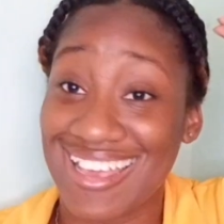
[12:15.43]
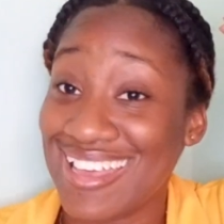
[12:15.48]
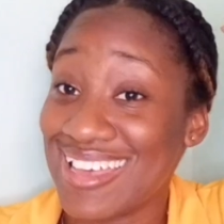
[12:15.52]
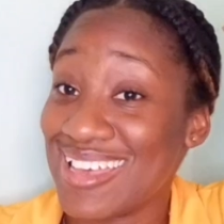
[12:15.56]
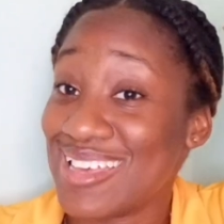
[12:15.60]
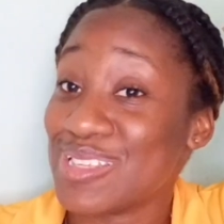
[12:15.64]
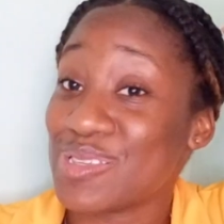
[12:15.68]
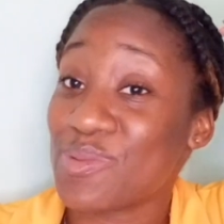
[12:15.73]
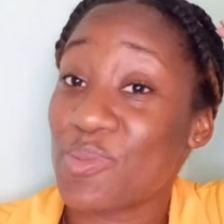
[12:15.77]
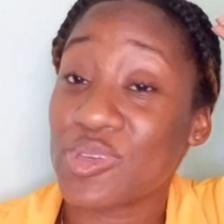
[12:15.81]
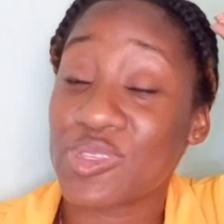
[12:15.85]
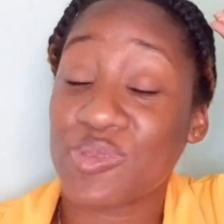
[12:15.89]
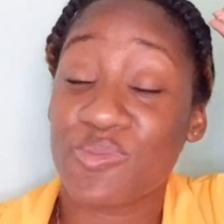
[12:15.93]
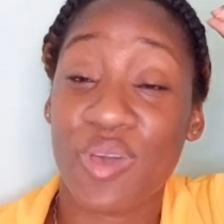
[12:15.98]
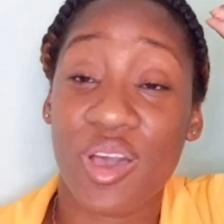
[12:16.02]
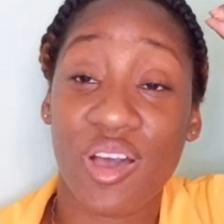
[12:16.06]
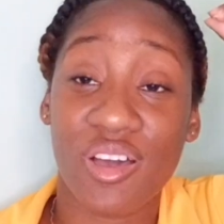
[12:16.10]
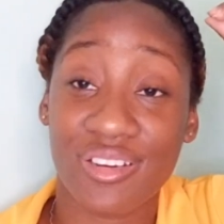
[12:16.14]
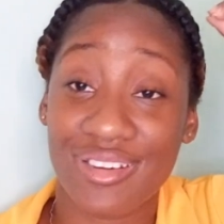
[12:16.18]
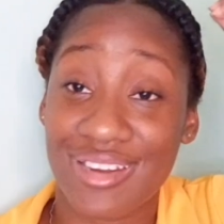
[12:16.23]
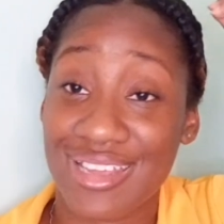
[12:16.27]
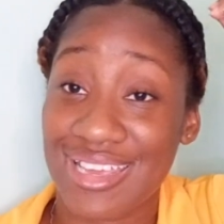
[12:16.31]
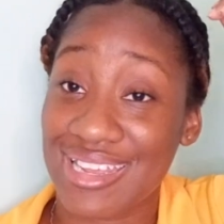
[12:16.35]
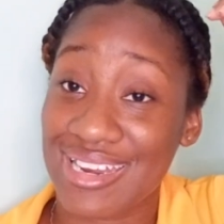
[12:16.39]
It's supposed to be
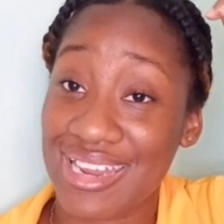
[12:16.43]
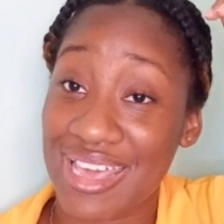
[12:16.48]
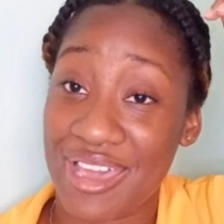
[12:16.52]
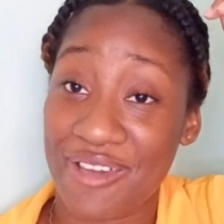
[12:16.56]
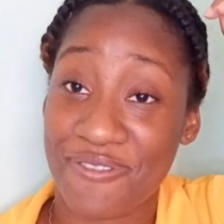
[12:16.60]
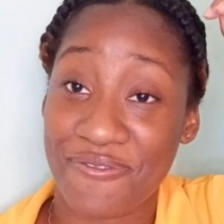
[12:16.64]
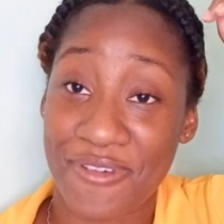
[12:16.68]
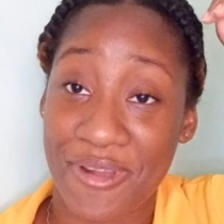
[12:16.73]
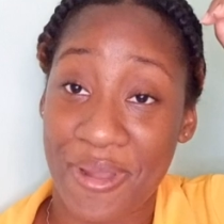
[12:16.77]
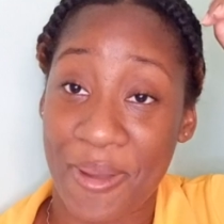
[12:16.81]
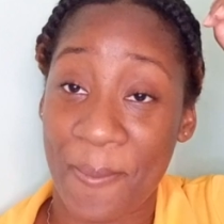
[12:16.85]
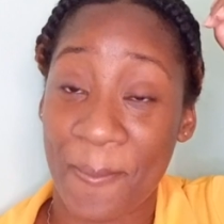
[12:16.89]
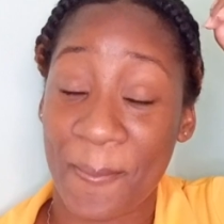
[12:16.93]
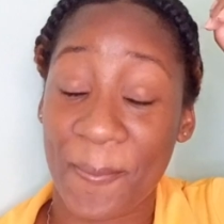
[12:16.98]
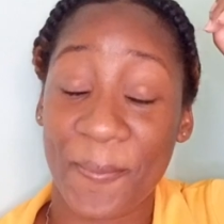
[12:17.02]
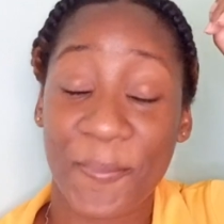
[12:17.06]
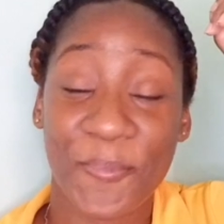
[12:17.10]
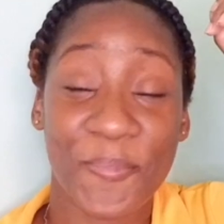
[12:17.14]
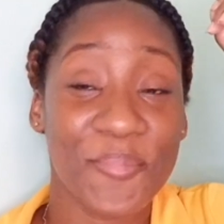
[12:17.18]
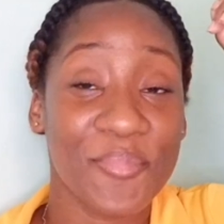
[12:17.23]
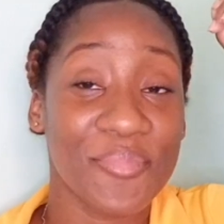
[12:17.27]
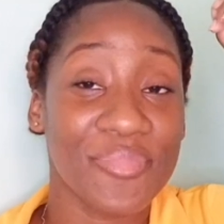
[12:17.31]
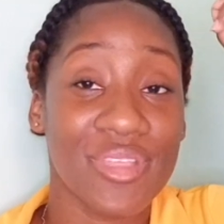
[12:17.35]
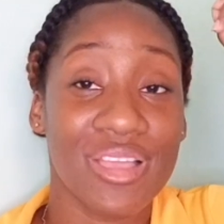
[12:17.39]
under your diaphragm.
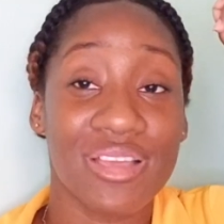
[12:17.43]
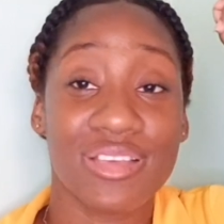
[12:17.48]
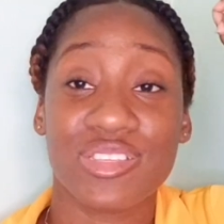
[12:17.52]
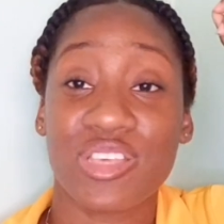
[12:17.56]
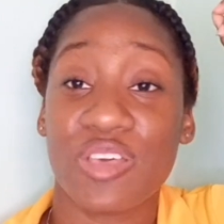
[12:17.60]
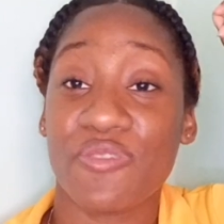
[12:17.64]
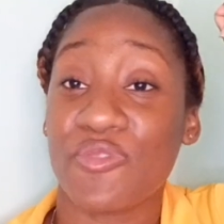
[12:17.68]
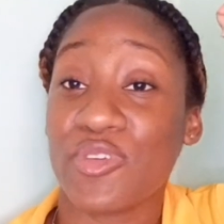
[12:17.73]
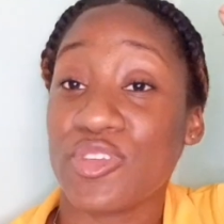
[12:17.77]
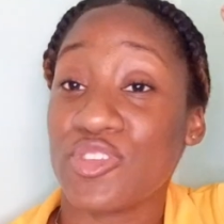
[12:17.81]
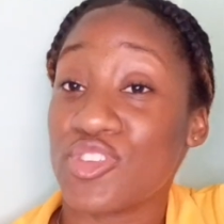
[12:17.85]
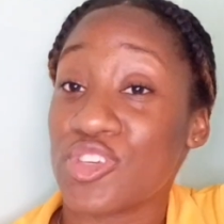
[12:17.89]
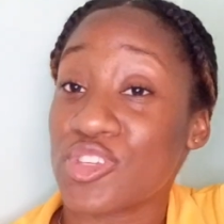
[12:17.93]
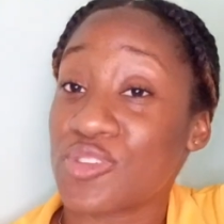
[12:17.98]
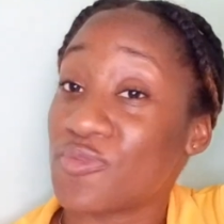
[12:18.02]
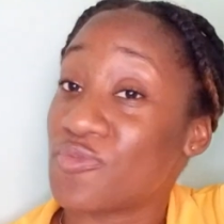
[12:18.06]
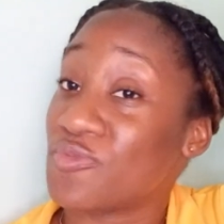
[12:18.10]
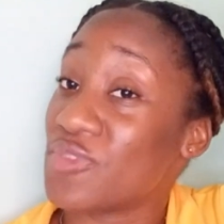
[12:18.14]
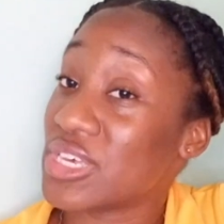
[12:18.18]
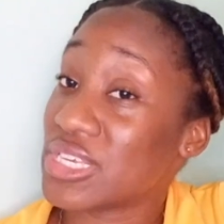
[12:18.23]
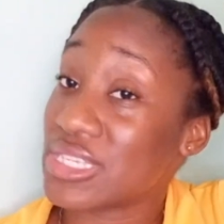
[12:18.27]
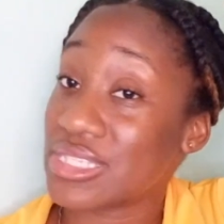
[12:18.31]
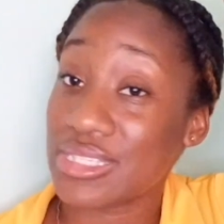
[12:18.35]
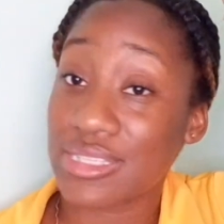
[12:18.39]
So if it just
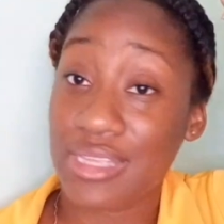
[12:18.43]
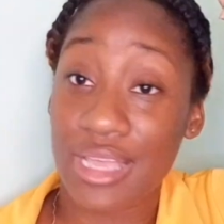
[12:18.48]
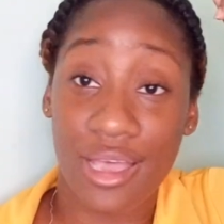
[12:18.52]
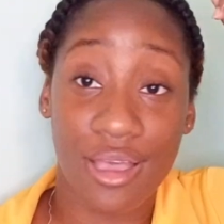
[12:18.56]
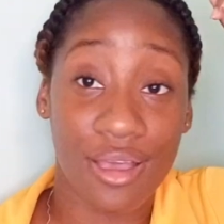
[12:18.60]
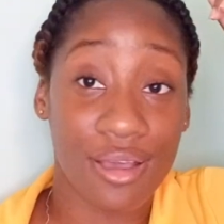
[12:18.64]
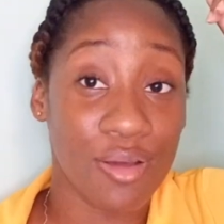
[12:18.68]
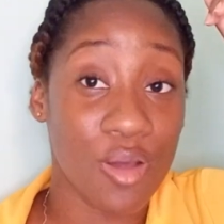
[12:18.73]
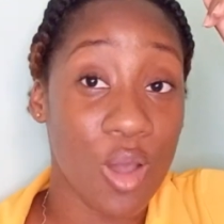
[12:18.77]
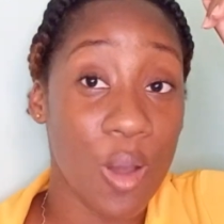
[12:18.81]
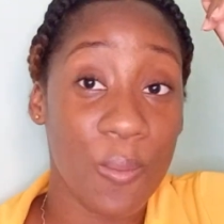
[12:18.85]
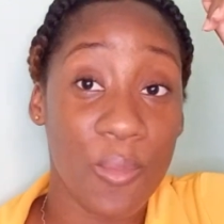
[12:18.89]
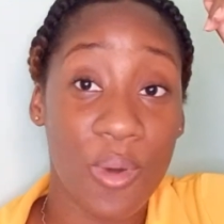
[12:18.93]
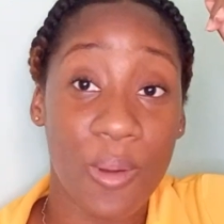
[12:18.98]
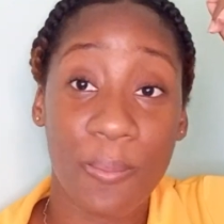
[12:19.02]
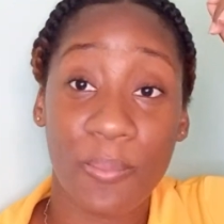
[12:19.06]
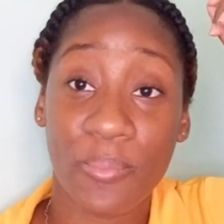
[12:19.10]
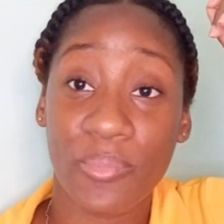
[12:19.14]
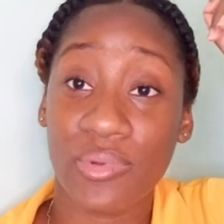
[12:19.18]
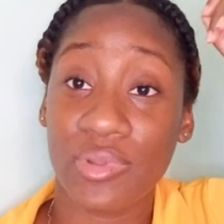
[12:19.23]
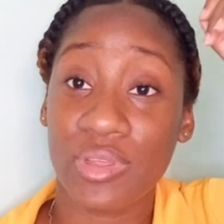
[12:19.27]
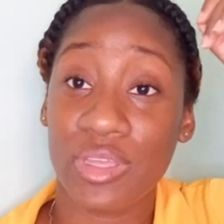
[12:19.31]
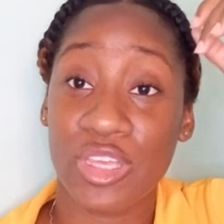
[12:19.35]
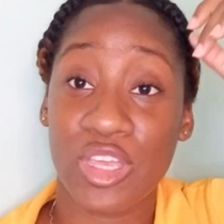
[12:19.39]
fixed, come up,
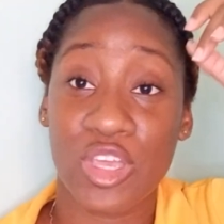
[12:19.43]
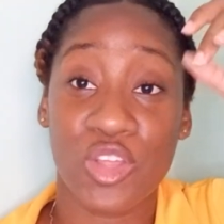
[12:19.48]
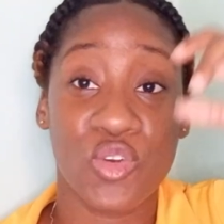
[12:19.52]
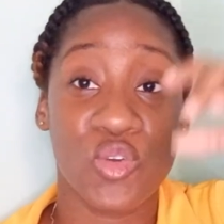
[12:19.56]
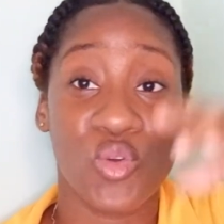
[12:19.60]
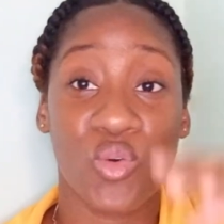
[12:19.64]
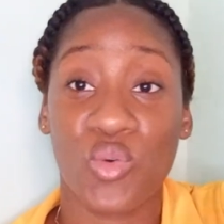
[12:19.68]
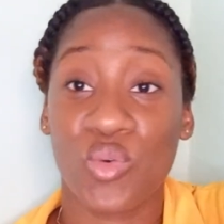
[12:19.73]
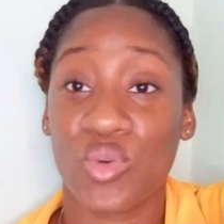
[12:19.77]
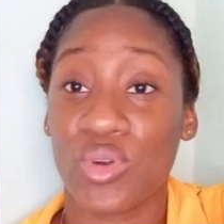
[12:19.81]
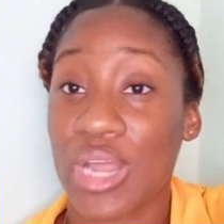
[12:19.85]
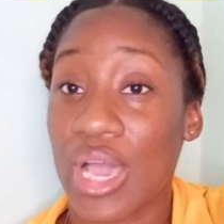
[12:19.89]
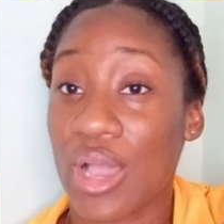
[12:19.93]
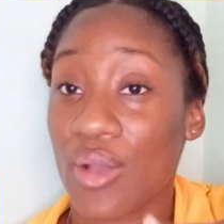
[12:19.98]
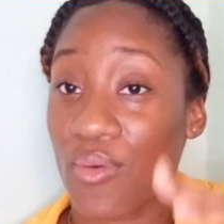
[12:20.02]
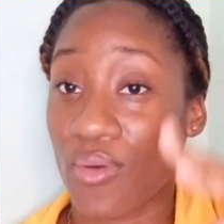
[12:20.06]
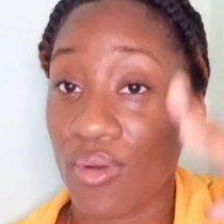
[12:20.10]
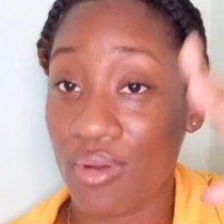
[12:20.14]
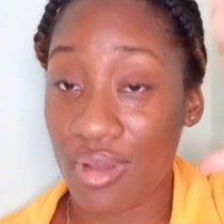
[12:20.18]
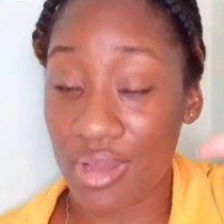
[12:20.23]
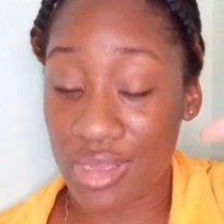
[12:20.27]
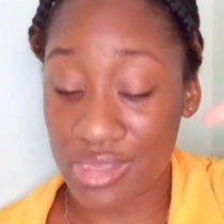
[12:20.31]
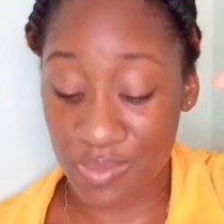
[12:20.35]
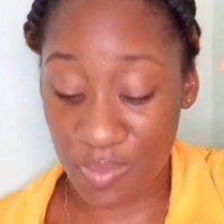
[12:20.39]
you know that will
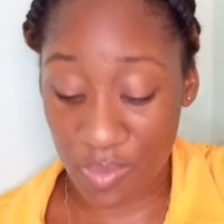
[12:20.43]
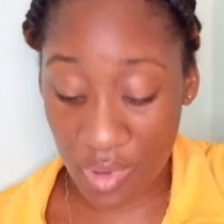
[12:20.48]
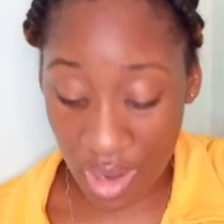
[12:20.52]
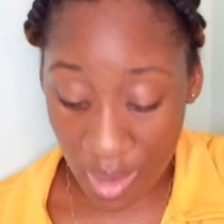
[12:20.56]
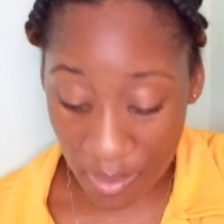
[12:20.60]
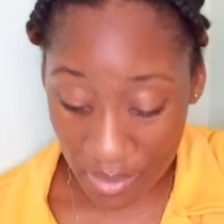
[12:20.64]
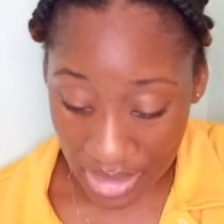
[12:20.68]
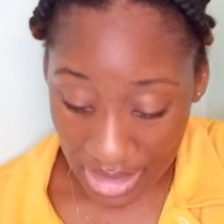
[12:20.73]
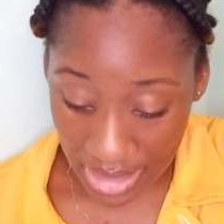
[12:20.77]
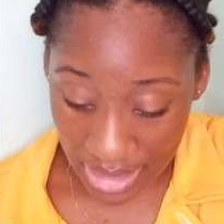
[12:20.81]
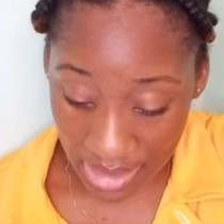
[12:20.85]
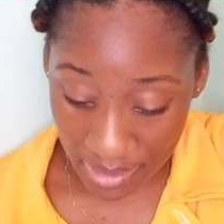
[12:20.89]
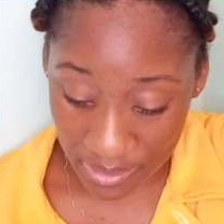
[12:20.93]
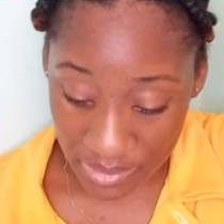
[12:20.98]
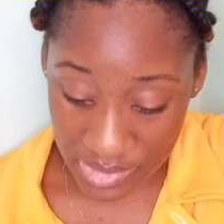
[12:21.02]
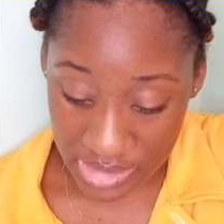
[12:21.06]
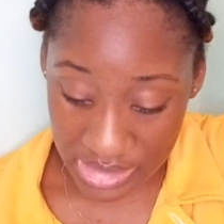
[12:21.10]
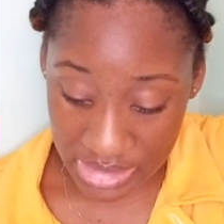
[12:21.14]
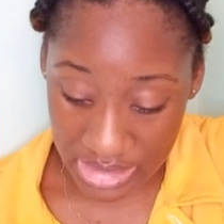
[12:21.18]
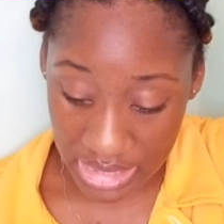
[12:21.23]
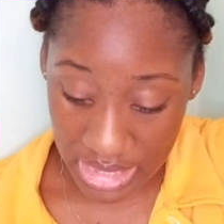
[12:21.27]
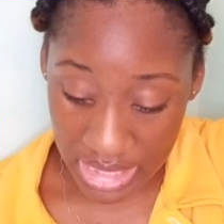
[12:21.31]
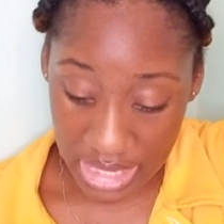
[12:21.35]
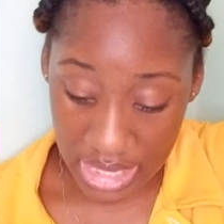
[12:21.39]
cause
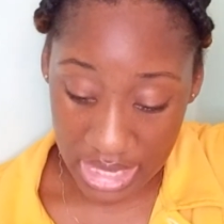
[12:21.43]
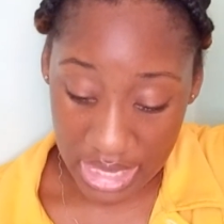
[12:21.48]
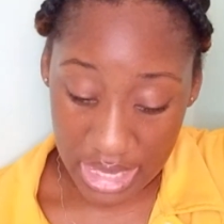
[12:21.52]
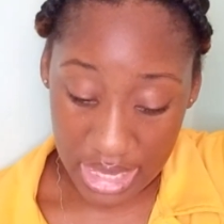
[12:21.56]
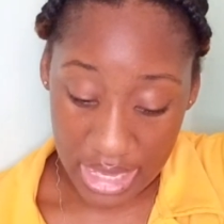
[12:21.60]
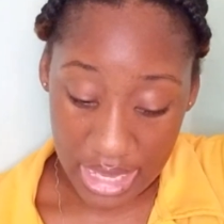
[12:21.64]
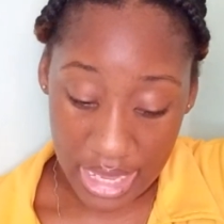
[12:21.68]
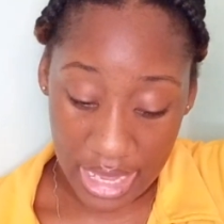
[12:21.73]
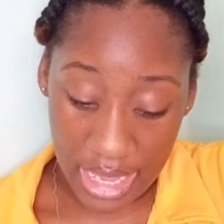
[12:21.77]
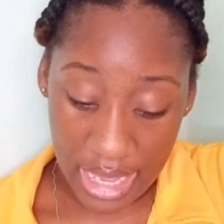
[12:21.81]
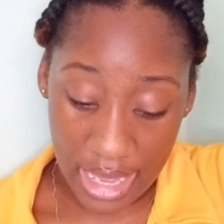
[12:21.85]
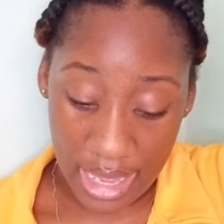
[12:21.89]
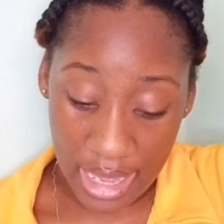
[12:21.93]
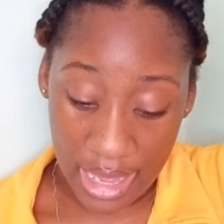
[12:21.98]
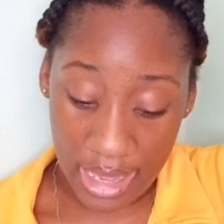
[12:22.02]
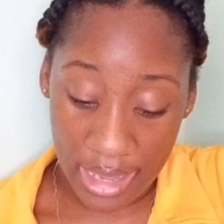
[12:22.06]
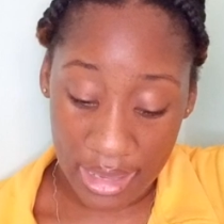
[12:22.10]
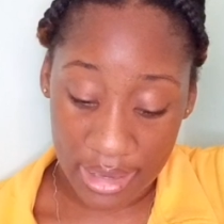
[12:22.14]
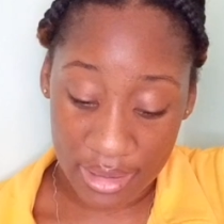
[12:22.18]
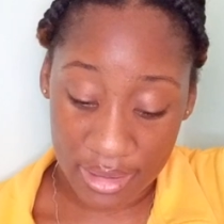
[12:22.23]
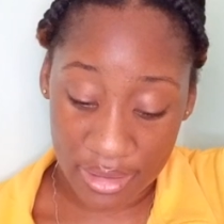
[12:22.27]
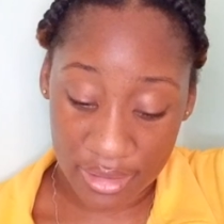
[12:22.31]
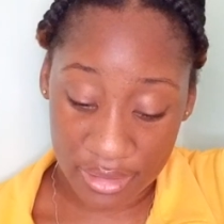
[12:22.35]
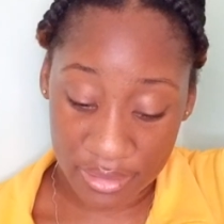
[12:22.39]
problems,
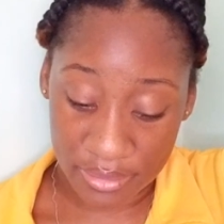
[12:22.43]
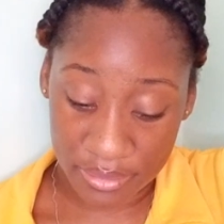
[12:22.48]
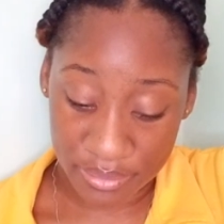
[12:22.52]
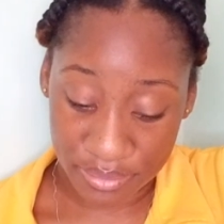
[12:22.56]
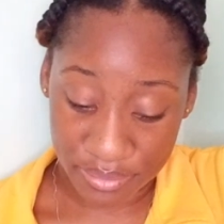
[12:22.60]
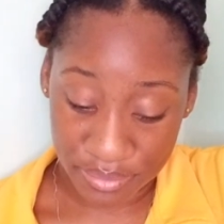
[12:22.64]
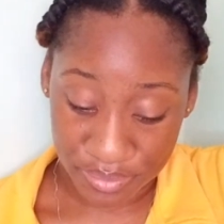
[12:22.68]
and